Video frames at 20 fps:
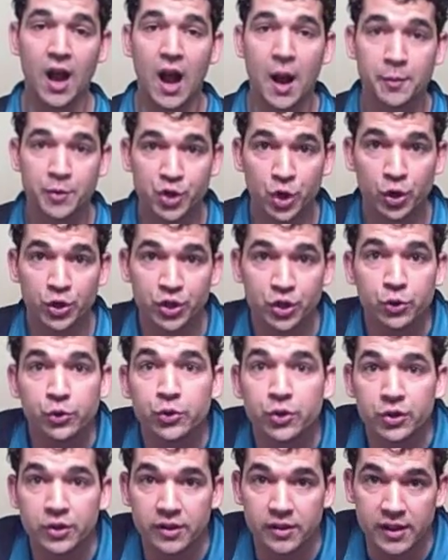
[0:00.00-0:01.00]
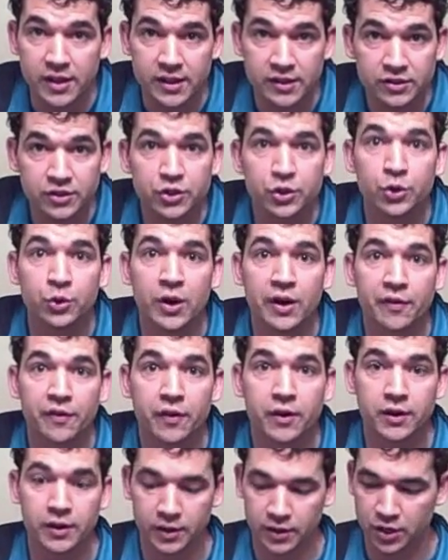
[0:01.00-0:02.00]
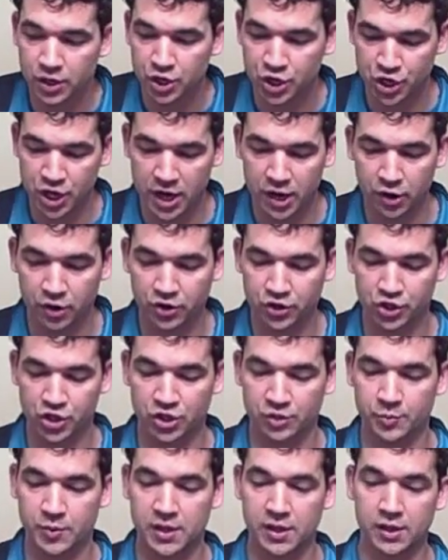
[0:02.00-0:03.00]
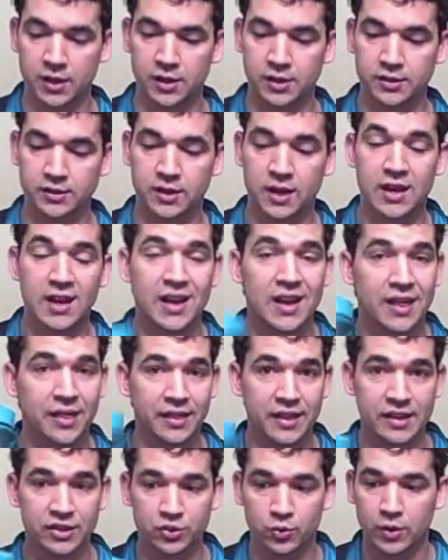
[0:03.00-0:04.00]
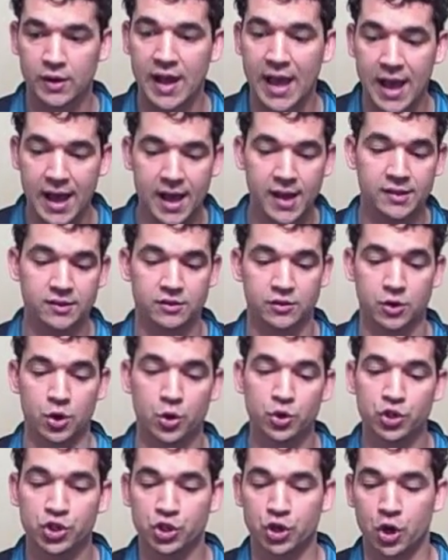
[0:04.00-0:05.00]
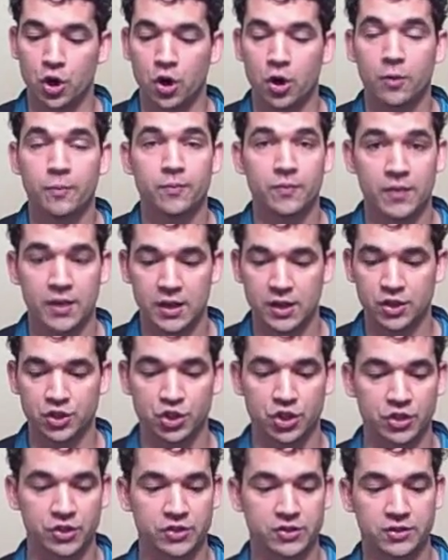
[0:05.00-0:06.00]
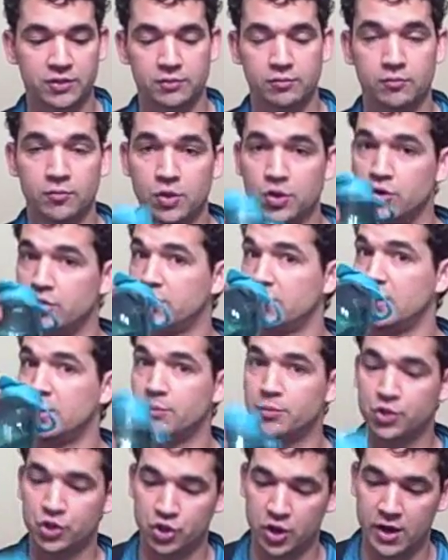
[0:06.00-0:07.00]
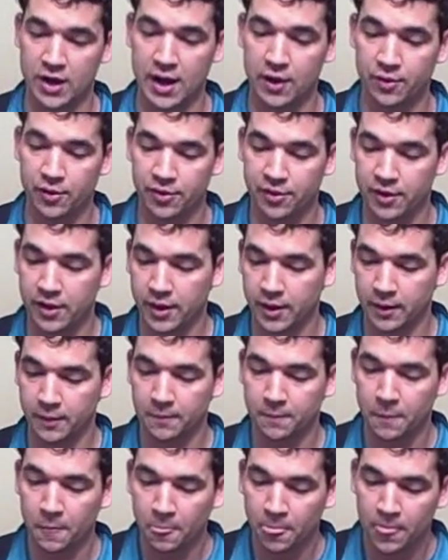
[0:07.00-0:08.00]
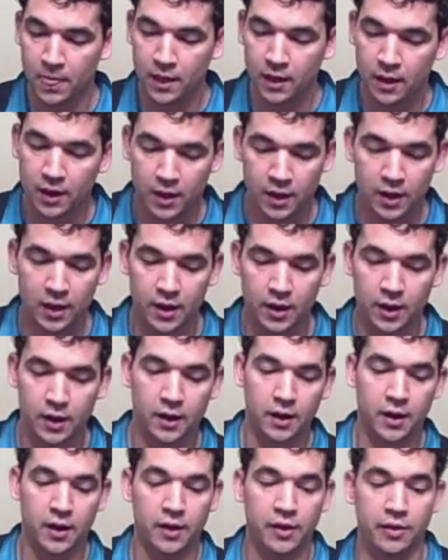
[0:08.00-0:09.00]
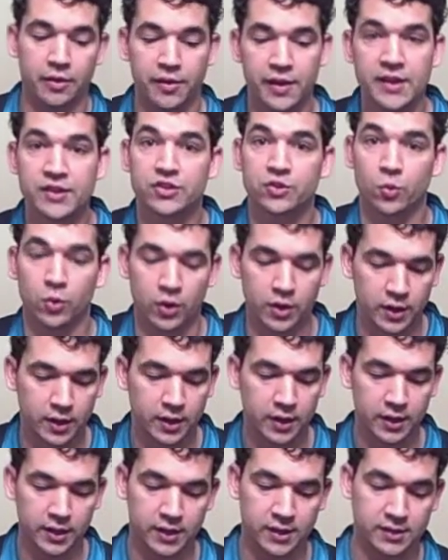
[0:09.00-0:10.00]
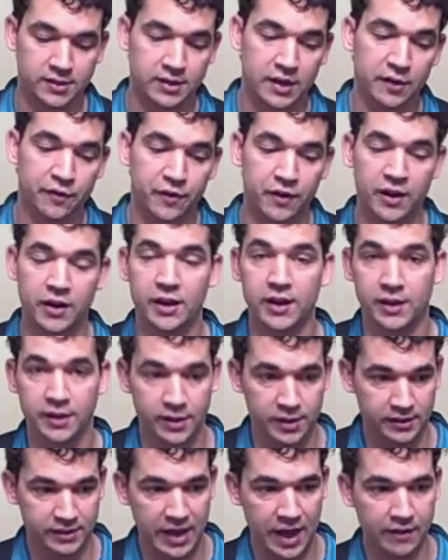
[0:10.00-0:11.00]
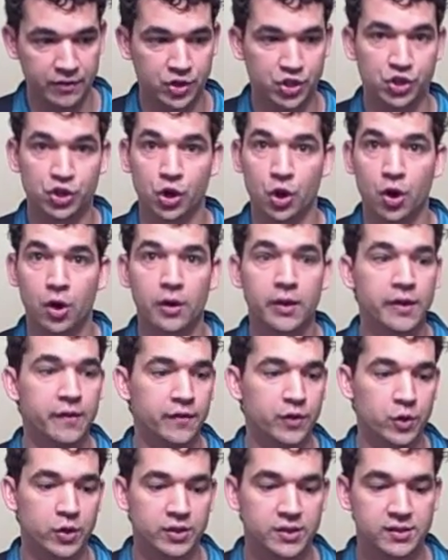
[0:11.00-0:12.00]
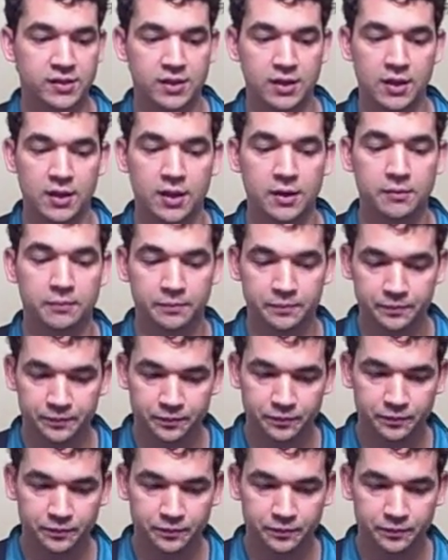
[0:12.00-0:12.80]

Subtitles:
I'm showing you these 2 different shakers just because this one has no straw. It's just you sip straight out the thing. This one is different. It does have a straw if you could see it,